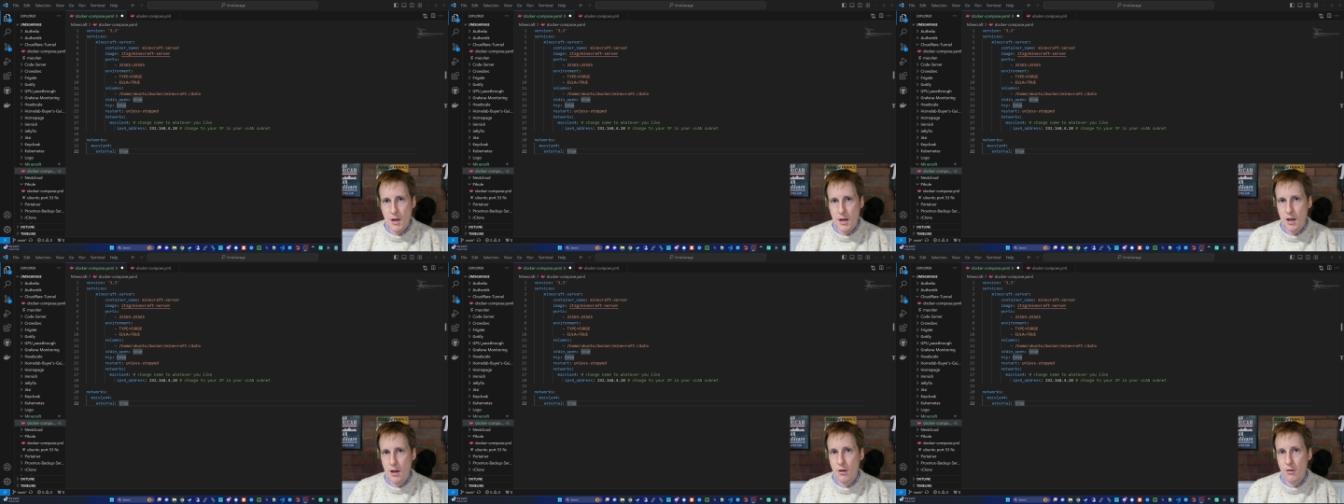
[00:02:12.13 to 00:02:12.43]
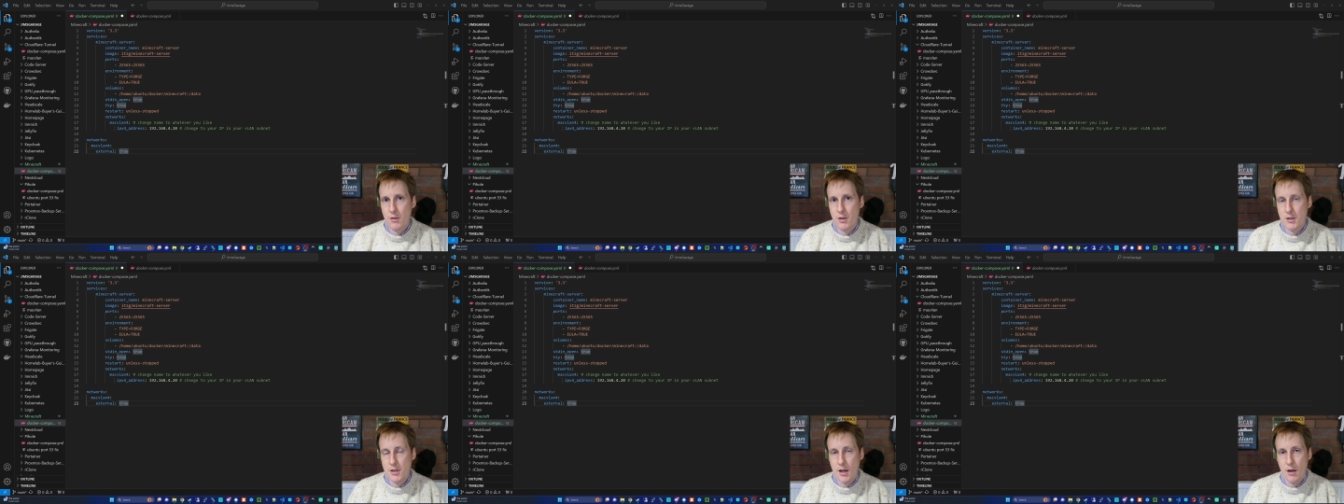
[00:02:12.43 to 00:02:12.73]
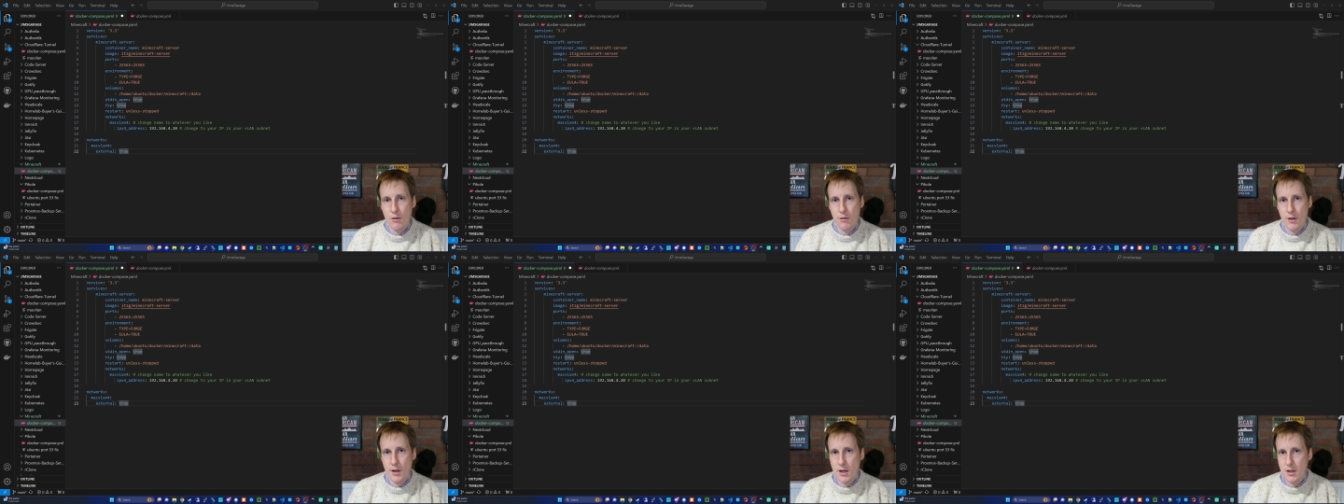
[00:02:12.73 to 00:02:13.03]
many others
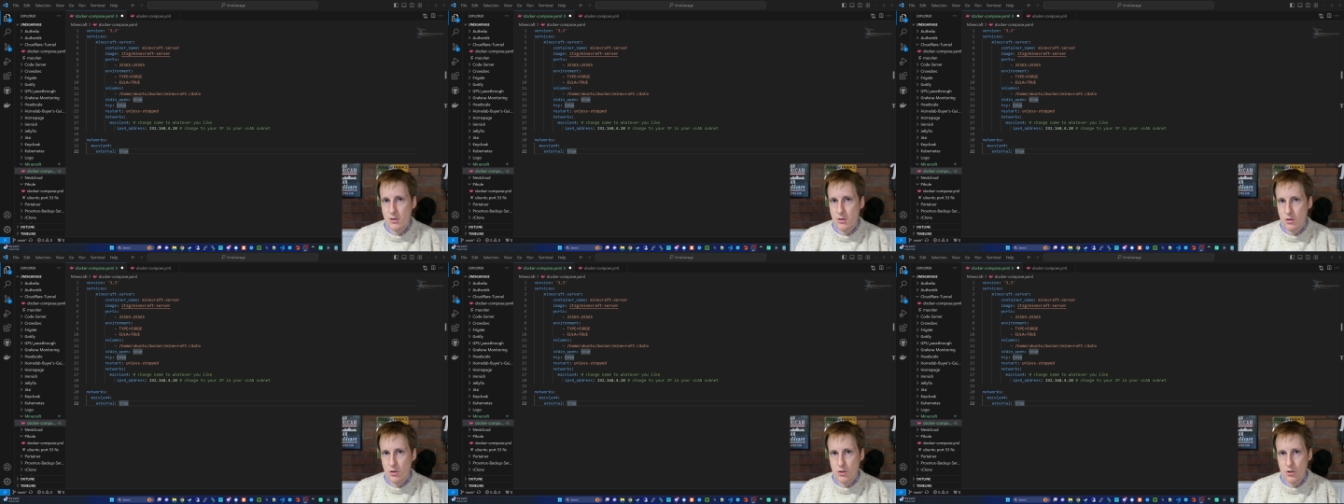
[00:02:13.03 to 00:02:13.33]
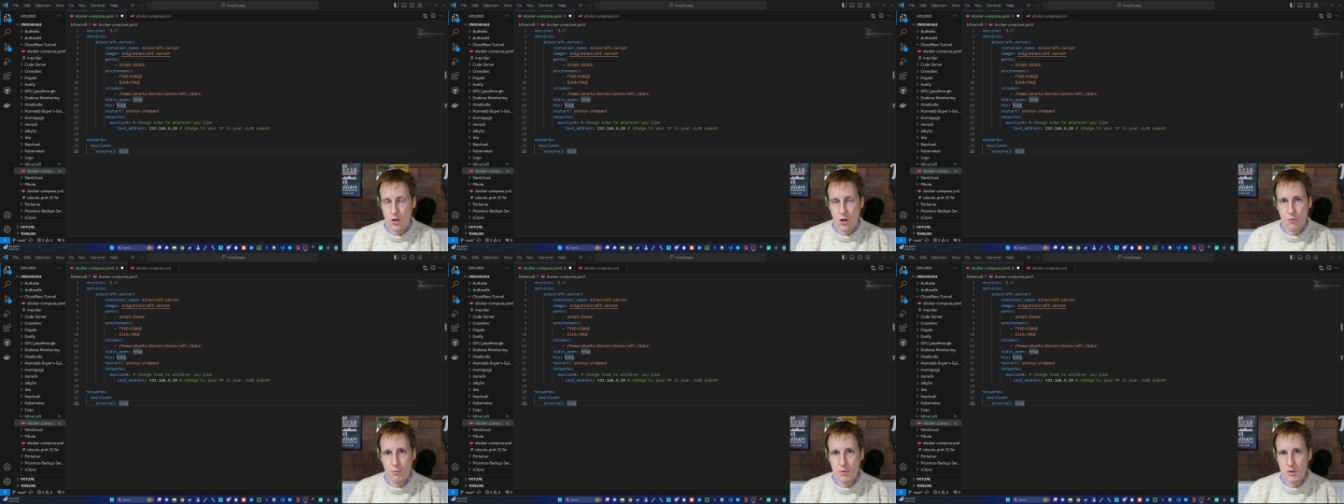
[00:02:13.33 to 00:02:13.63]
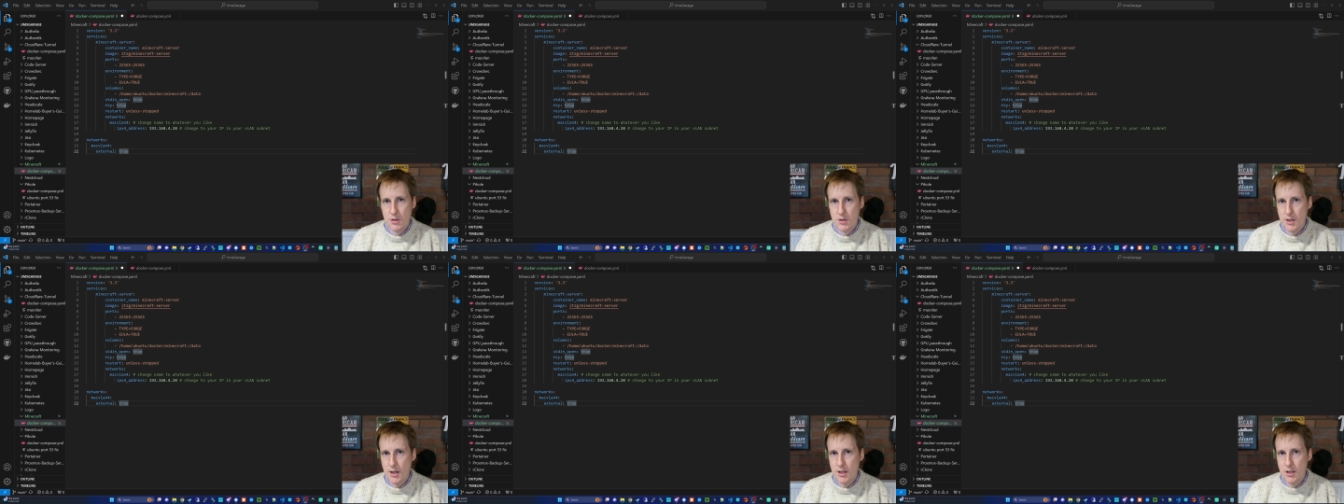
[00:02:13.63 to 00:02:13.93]
out there such as
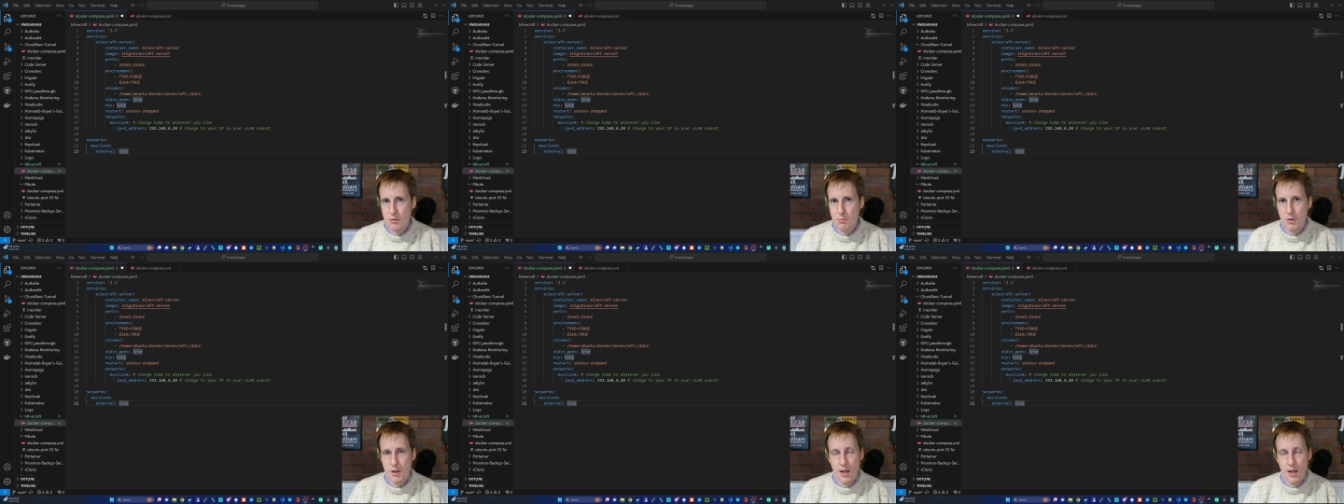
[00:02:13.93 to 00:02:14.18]
OpenSense,